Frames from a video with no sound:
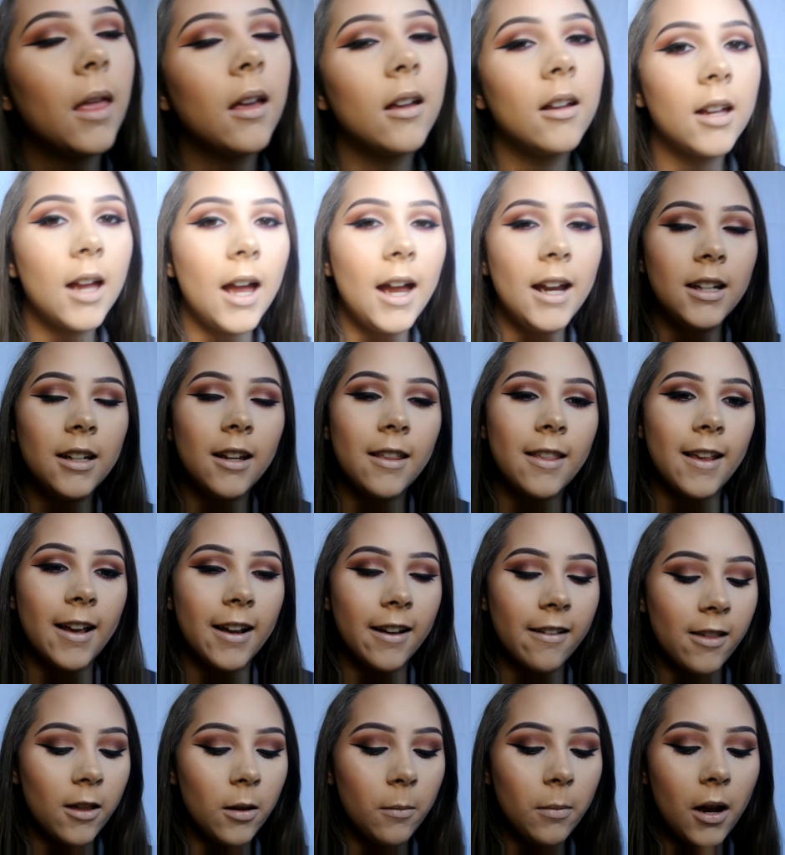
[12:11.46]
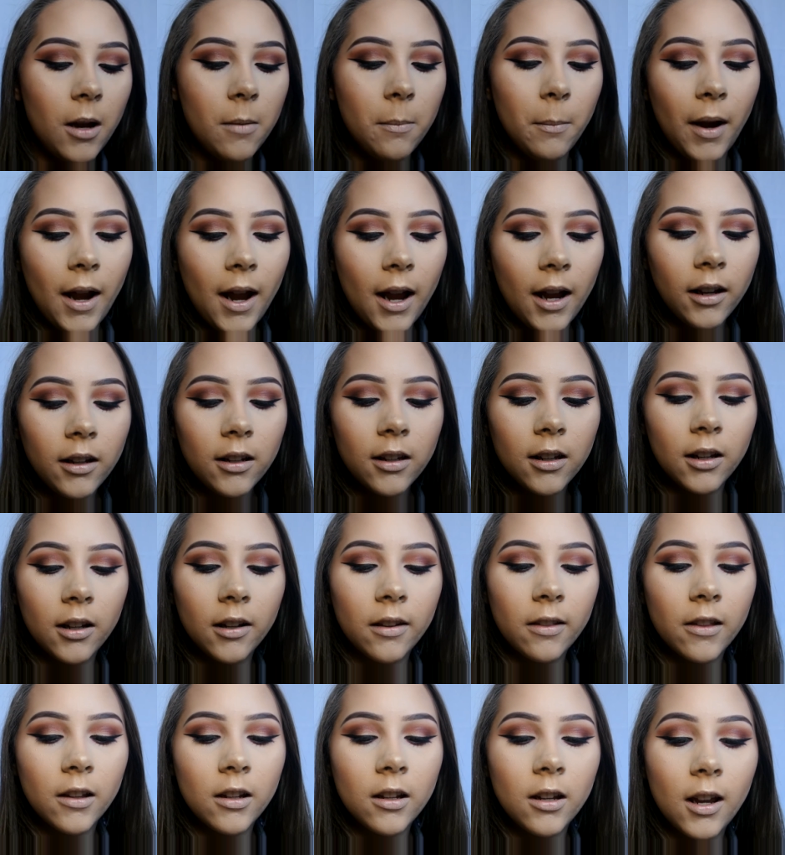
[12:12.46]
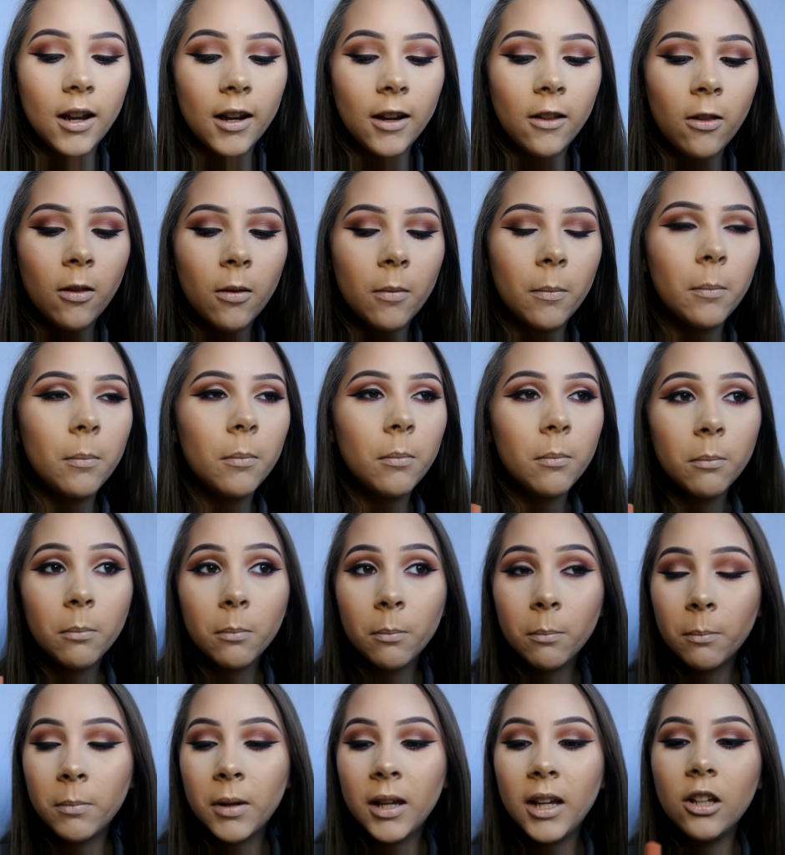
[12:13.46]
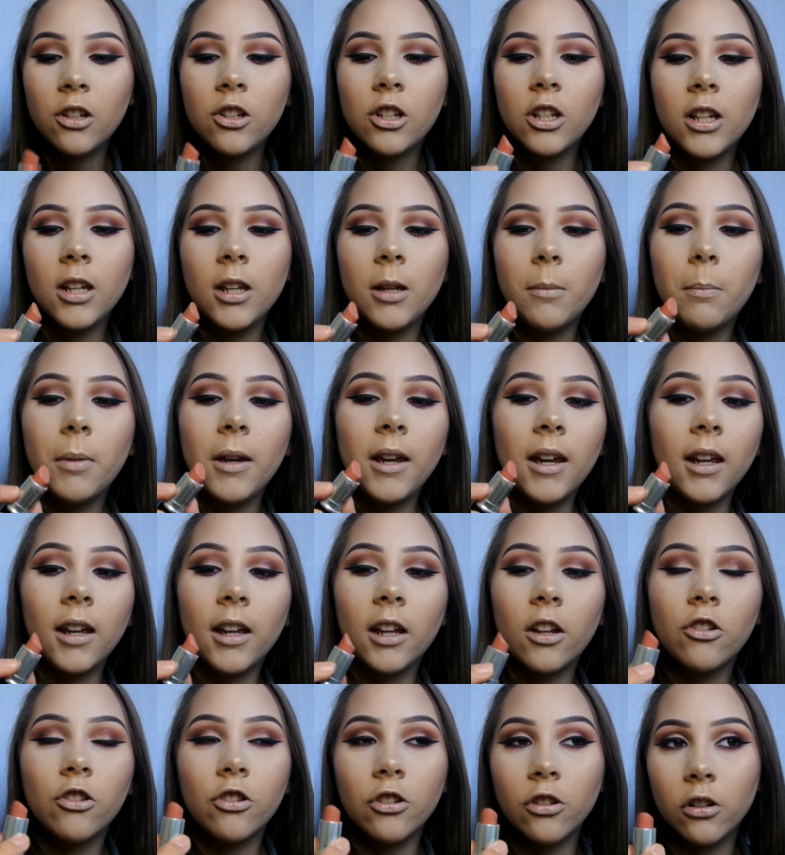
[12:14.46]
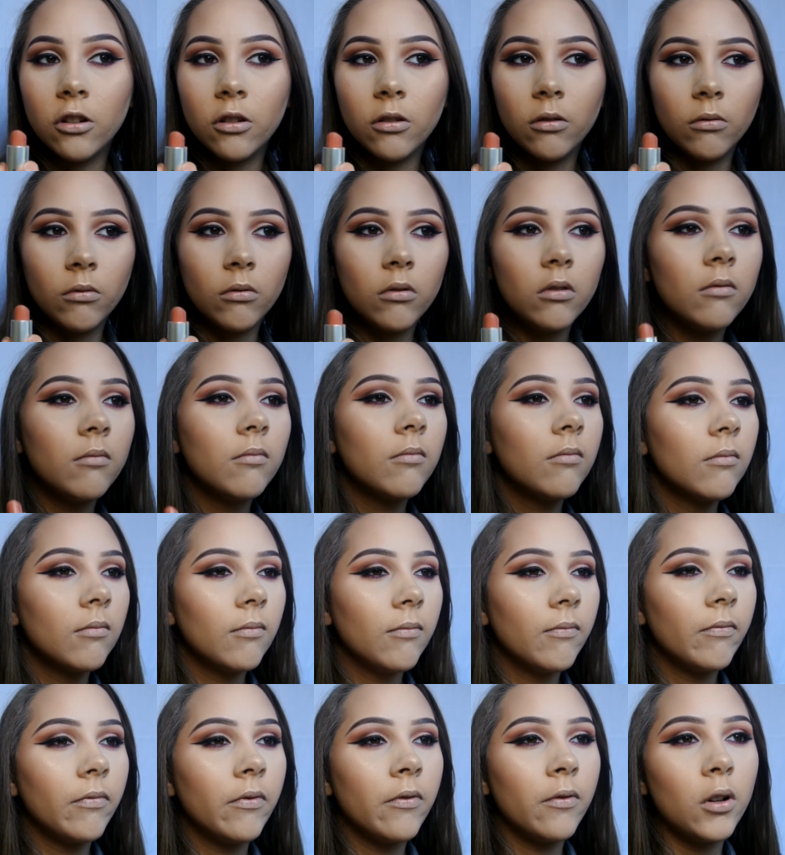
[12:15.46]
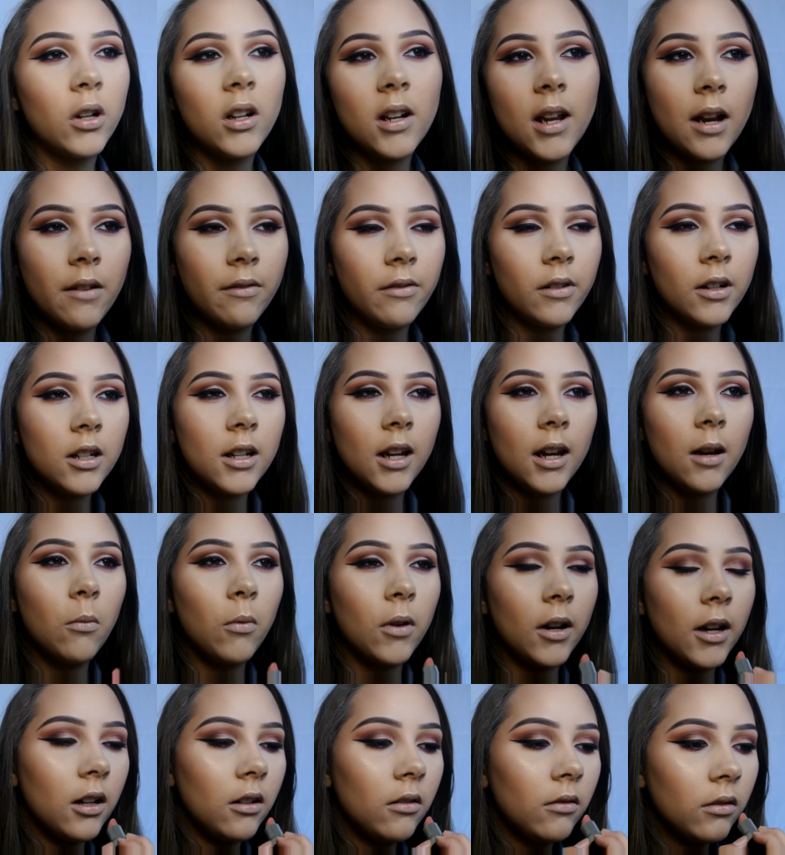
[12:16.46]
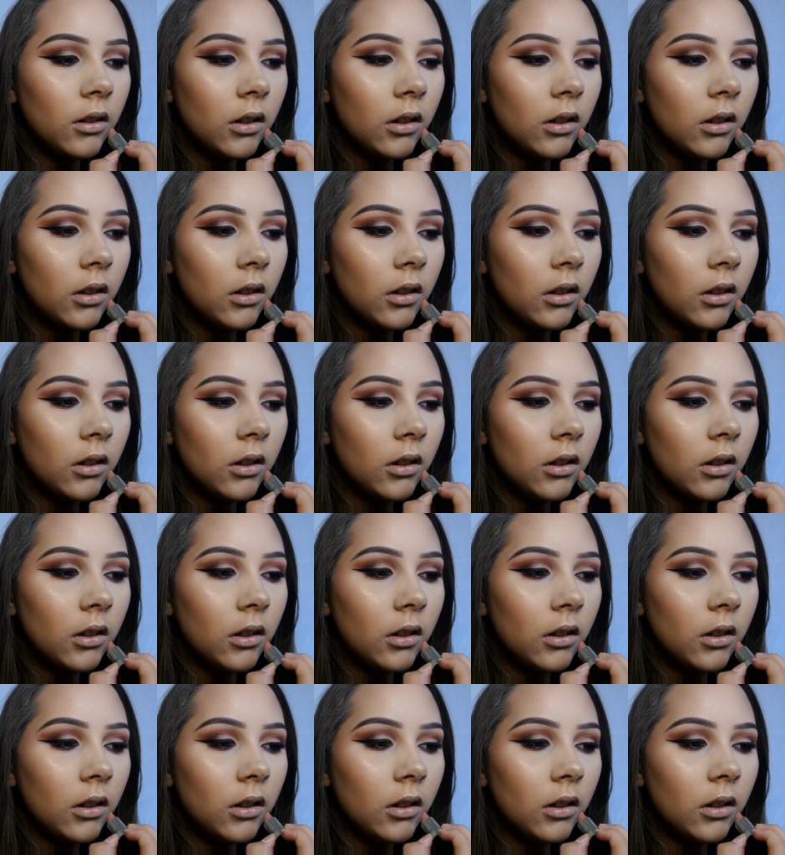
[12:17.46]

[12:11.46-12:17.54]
Kinda Sexy by MAC. It's a nice peachy pinkish nude for an everyday wear.